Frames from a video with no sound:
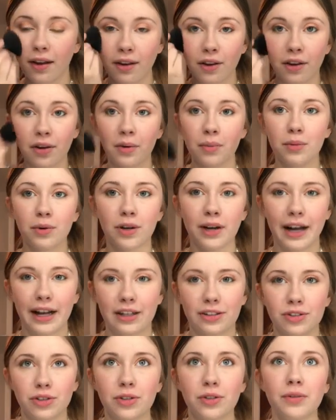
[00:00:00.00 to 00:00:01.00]
little more
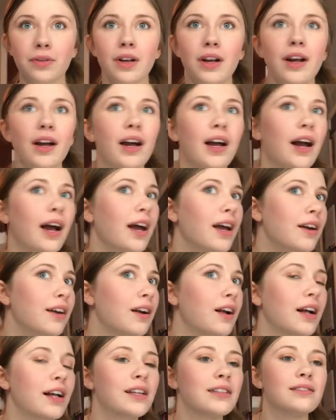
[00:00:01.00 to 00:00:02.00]
natural and
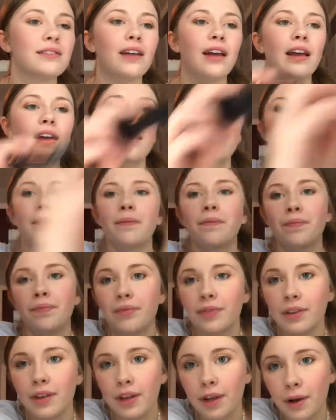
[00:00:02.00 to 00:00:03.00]
not as like,
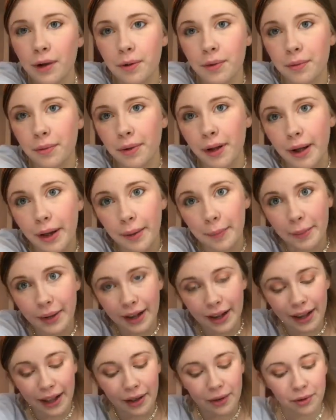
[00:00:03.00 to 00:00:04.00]
yo, I'm
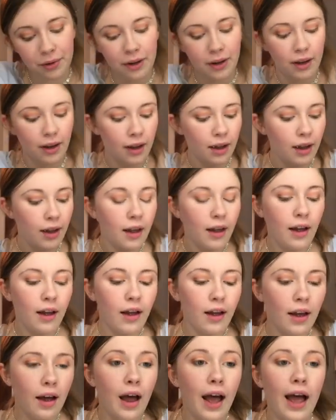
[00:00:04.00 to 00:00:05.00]
a clown.
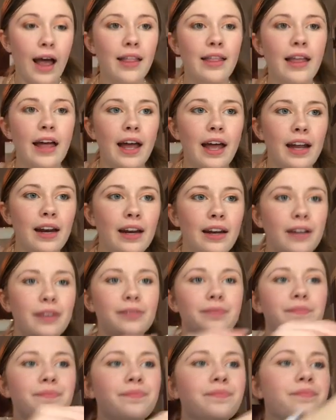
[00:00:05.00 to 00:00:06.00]
And
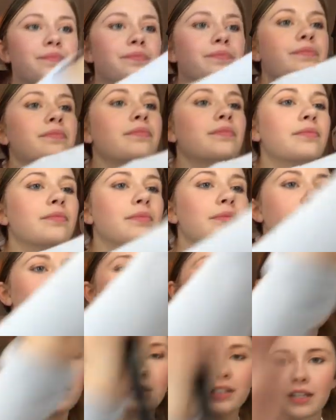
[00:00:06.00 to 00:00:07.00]
then
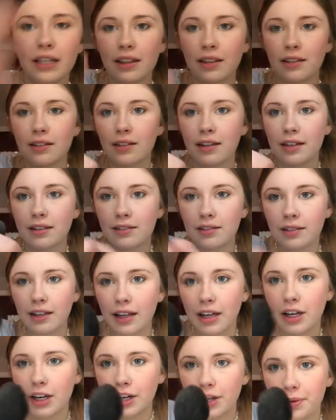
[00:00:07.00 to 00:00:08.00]
I'm gonna take this like
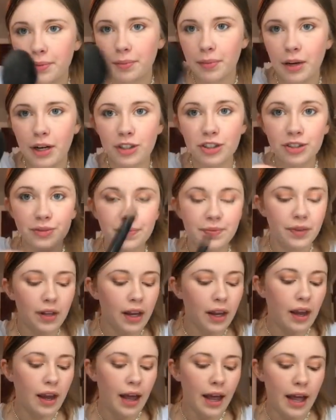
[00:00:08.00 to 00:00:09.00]
skinnier brush
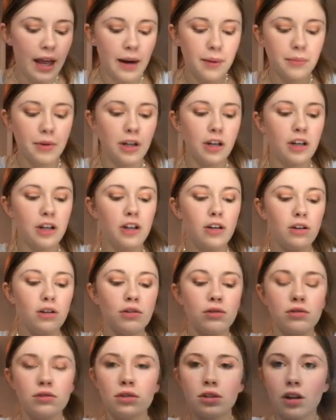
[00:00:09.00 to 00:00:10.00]
and I'm gonna
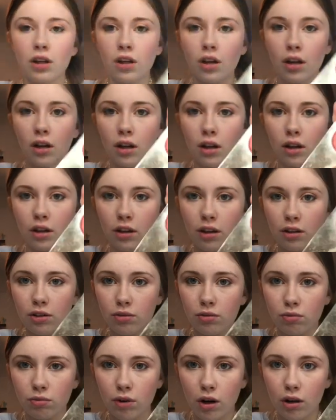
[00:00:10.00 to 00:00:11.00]
use
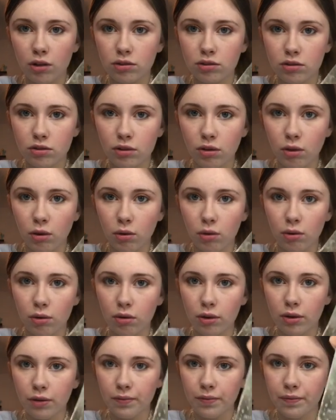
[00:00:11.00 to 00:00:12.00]
this rose
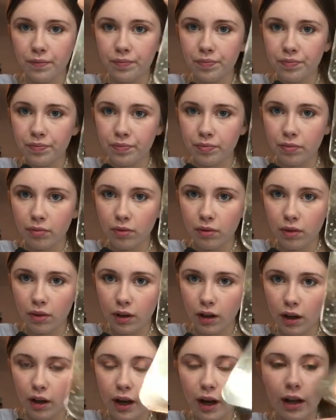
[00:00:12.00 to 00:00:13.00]
gold
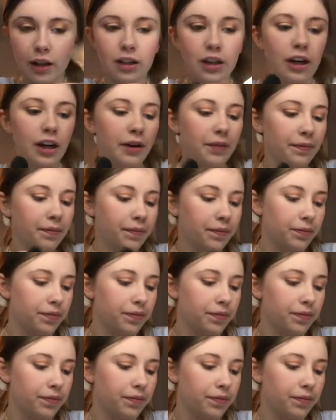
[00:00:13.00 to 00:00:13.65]
color